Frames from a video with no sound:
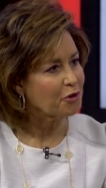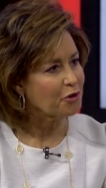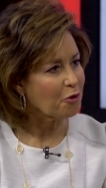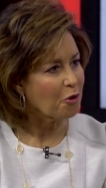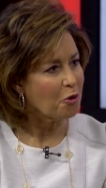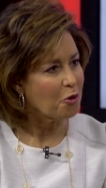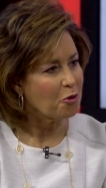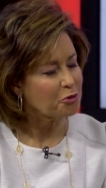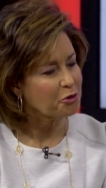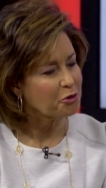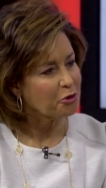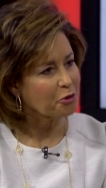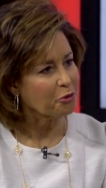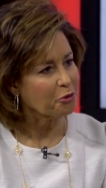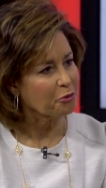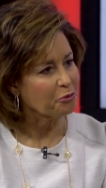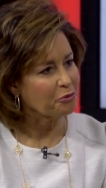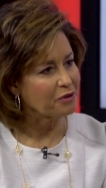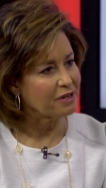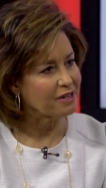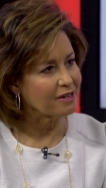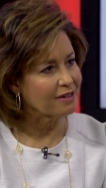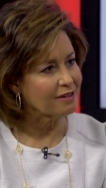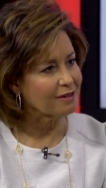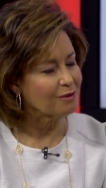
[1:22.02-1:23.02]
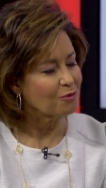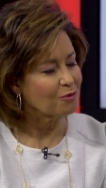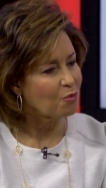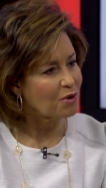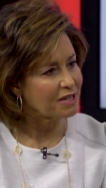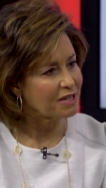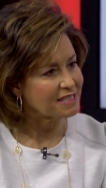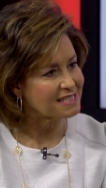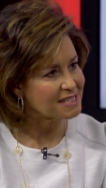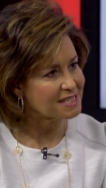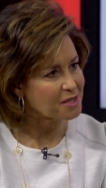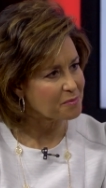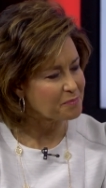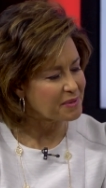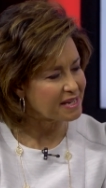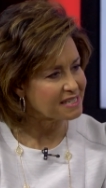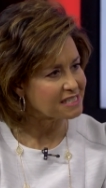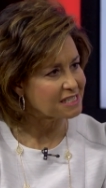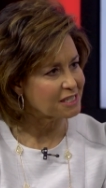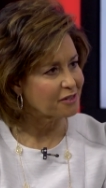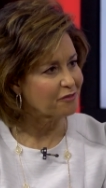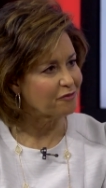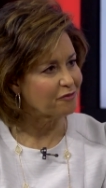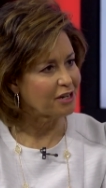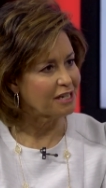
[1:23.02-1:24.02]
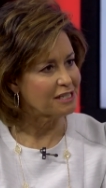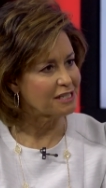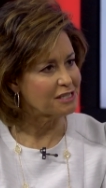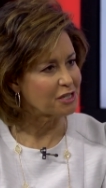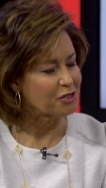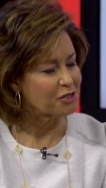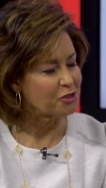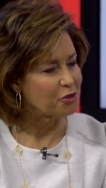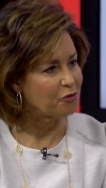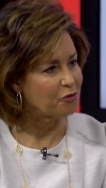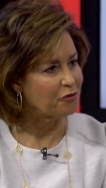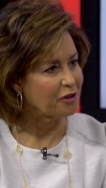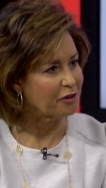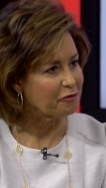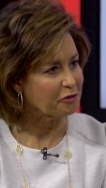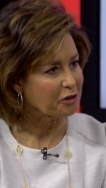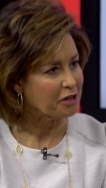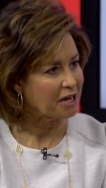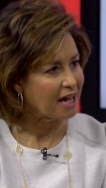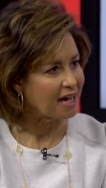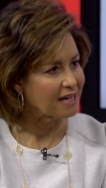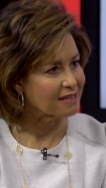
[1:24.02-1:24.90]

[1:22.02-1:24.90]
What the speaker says: of your own career, what's the best advice that you've ever